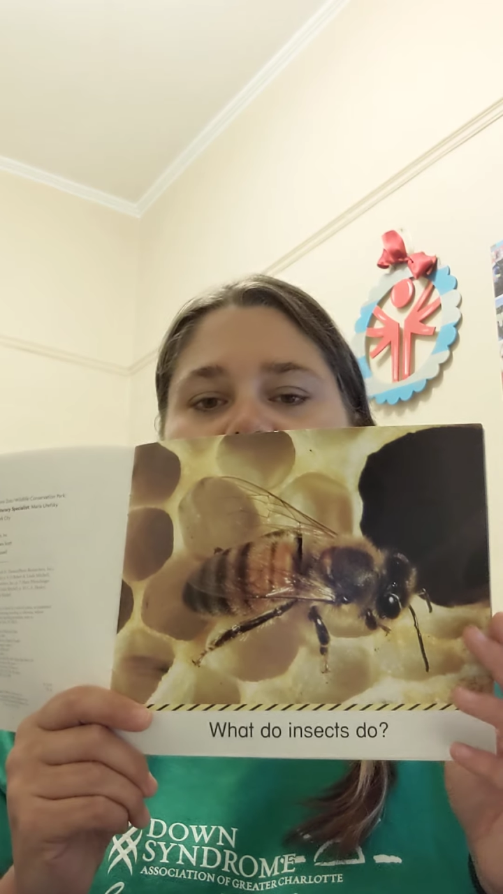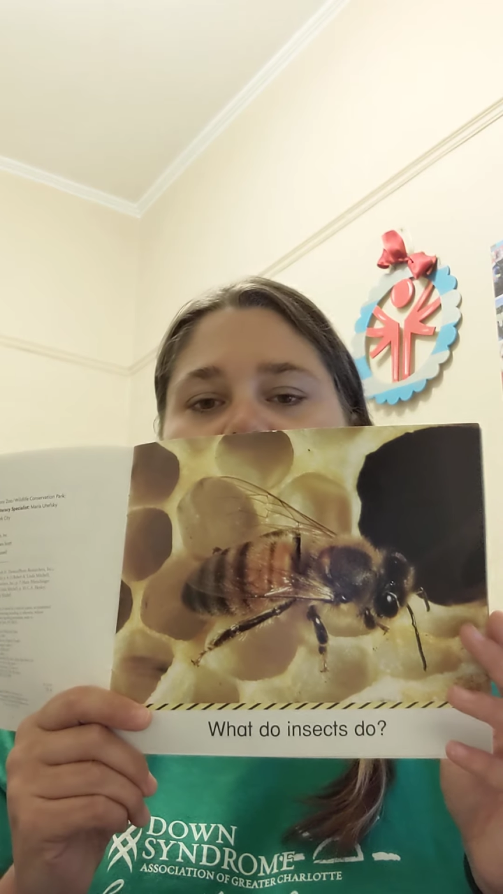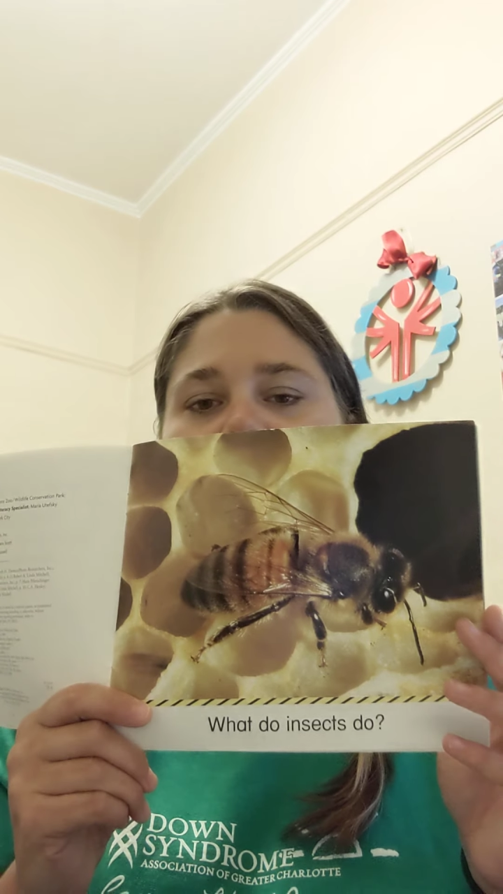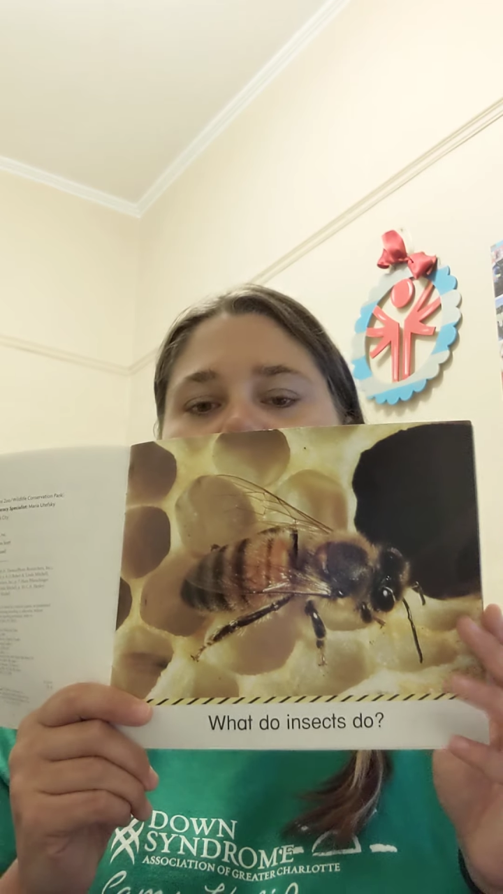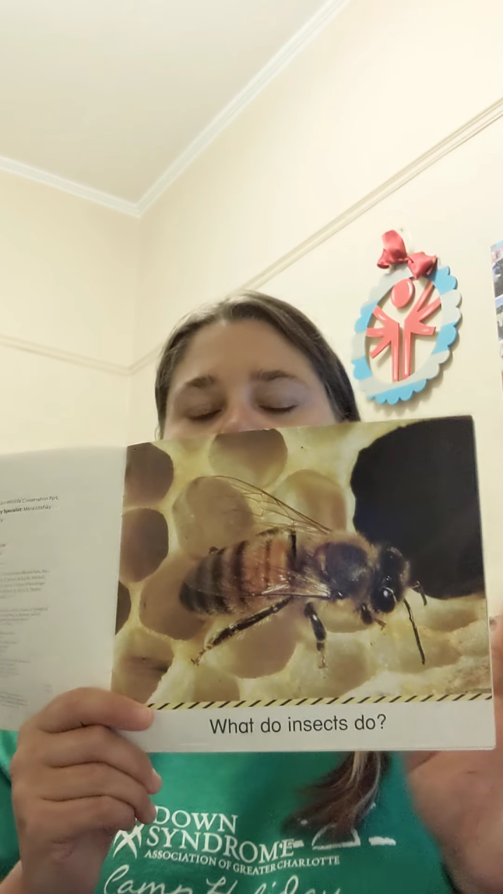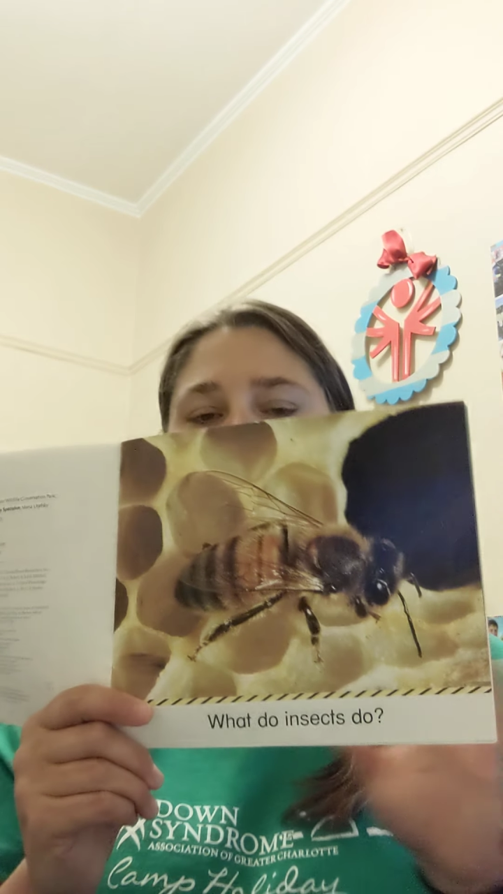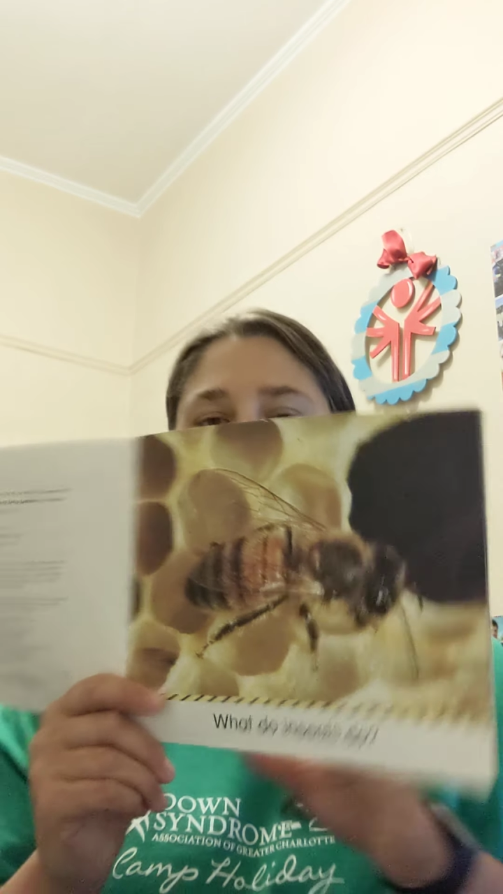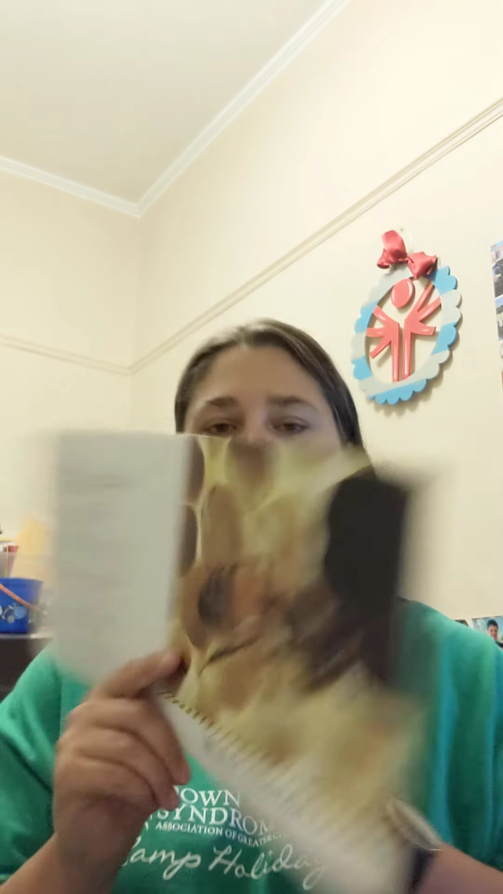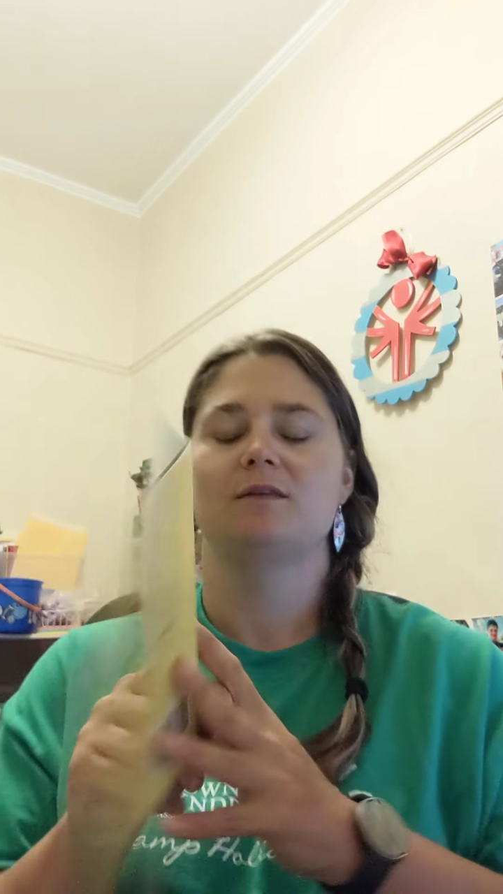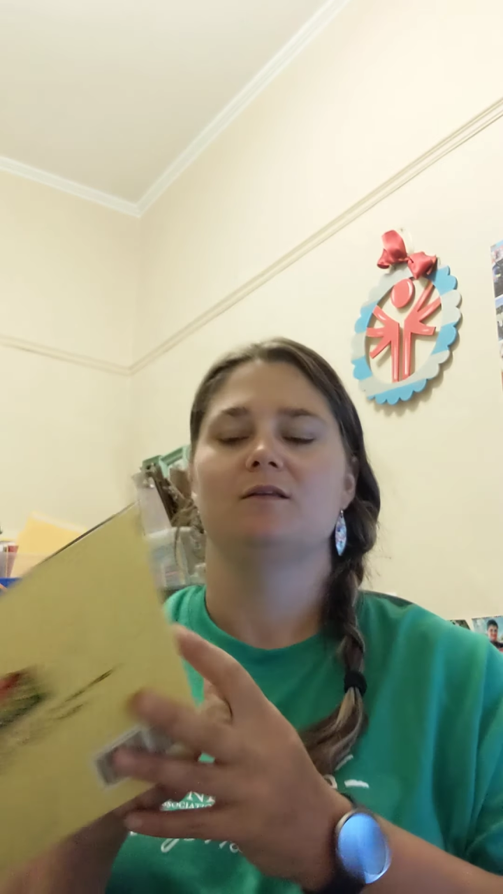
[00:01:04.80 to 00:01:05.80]
do?
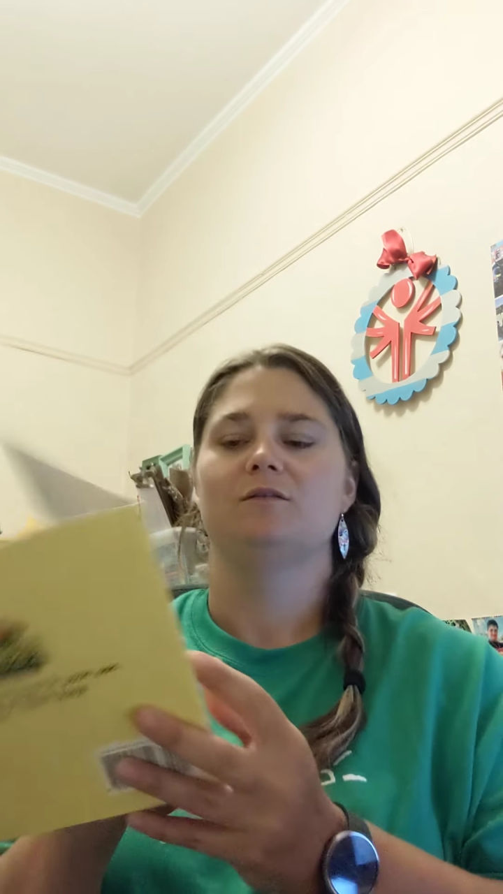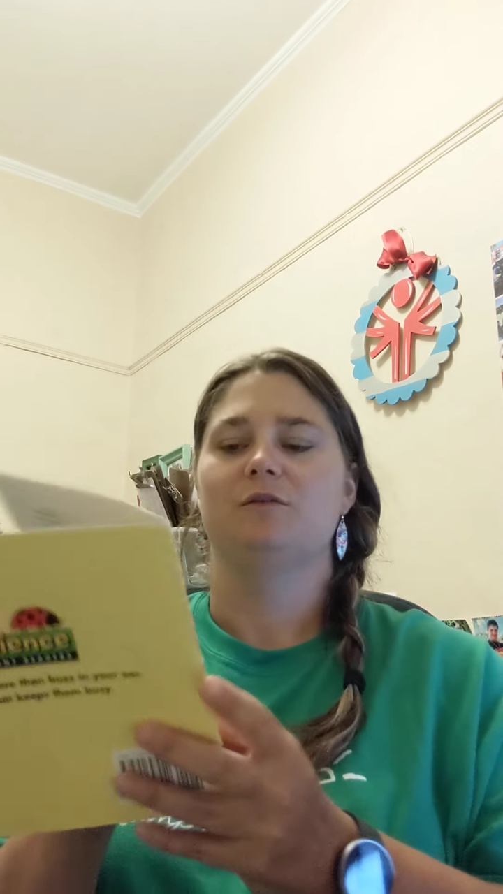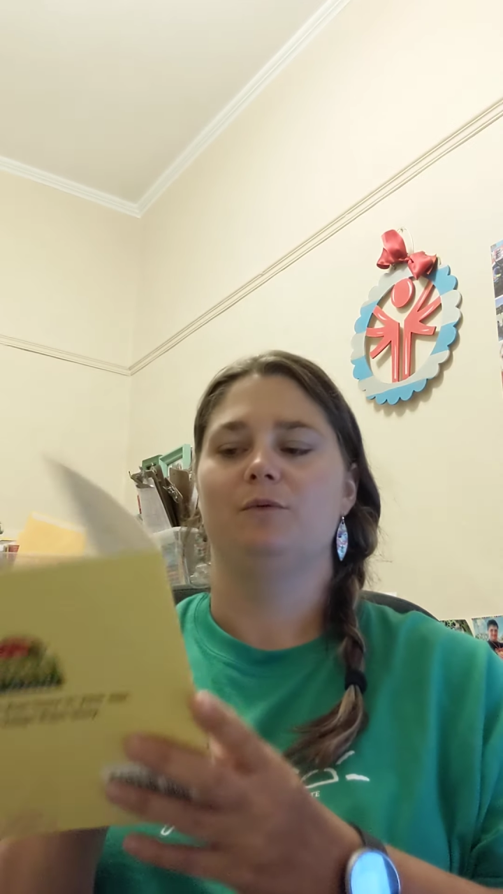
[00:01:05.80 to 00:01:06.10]
So